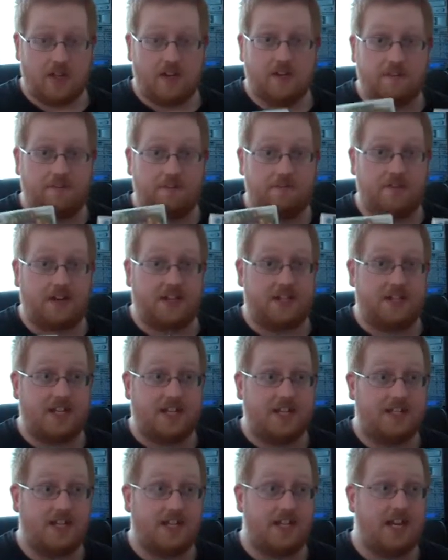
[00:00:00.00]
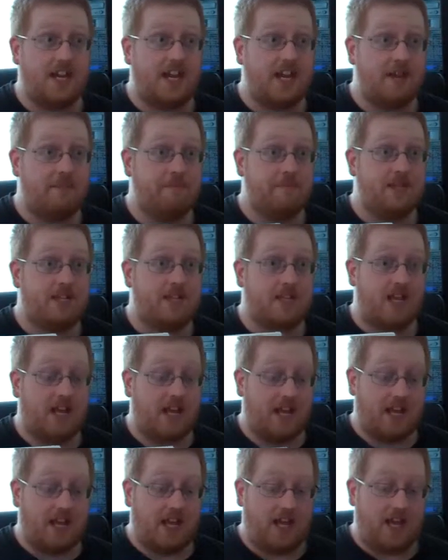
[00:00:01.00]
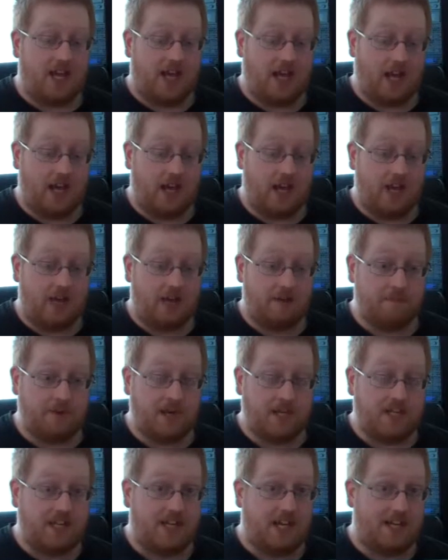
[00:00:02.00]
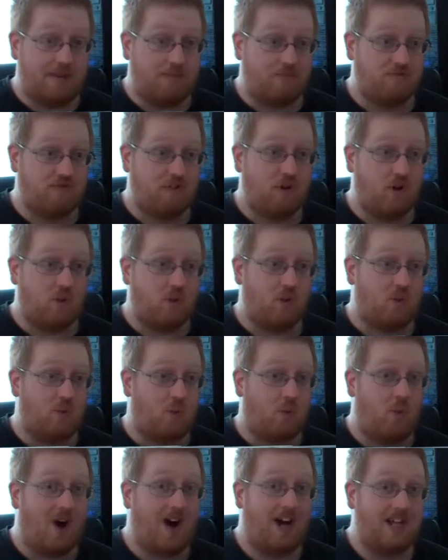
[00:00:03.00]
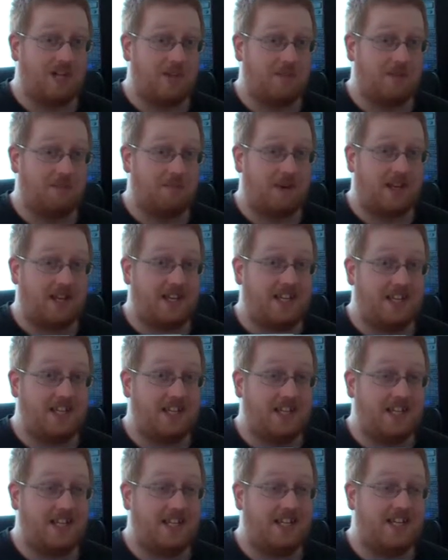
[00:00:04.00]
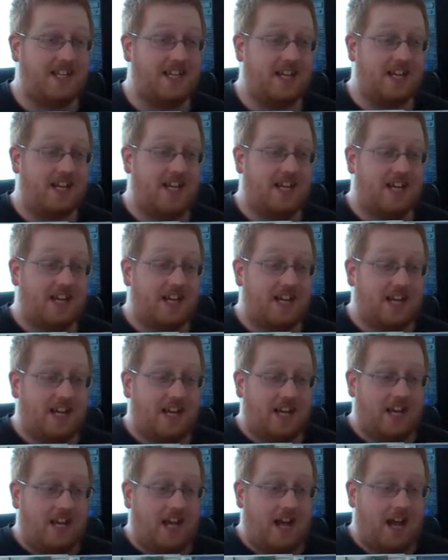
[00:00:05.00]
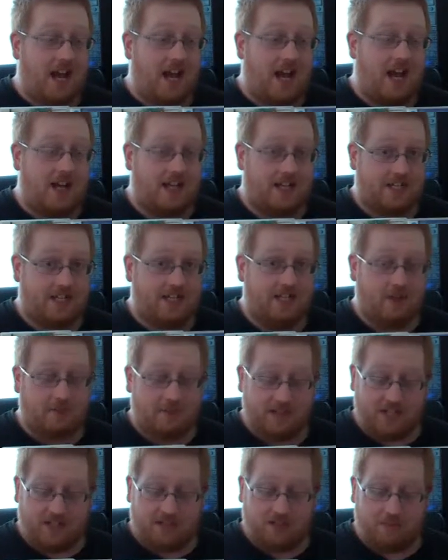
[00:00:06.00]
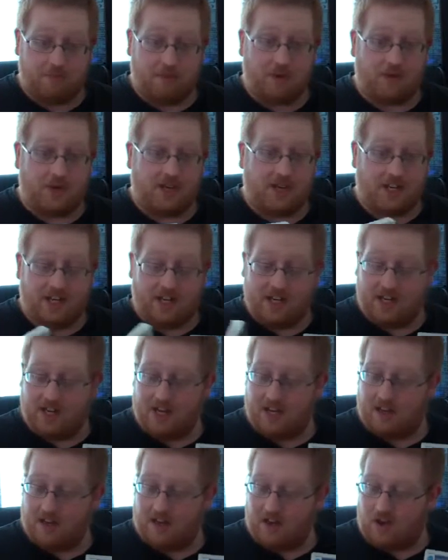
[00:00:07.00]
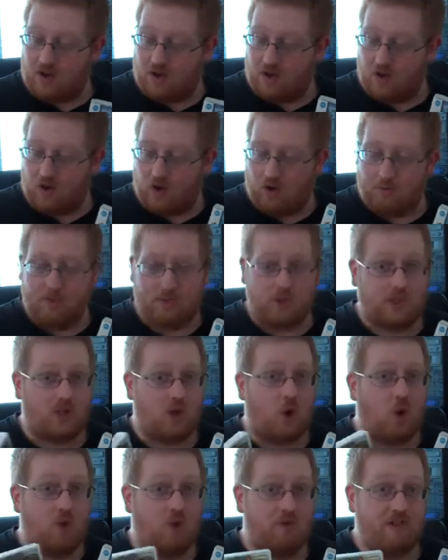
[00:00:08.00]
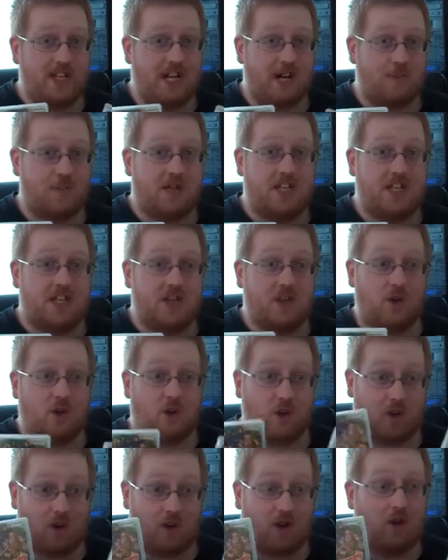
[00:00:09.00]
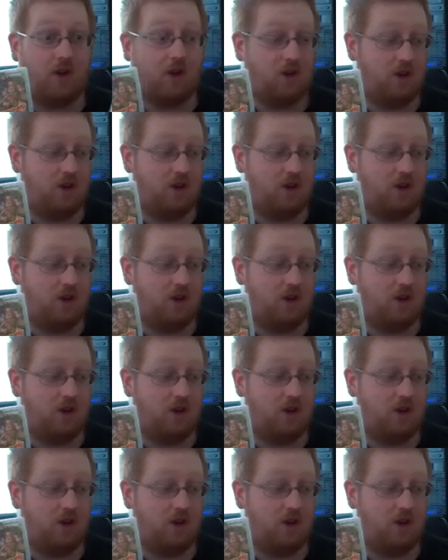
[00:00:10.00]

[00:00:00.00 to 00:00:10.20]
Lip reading: Fantastic games. My DS broke while I was playing these, and I still managed to put in almost 100 hours in total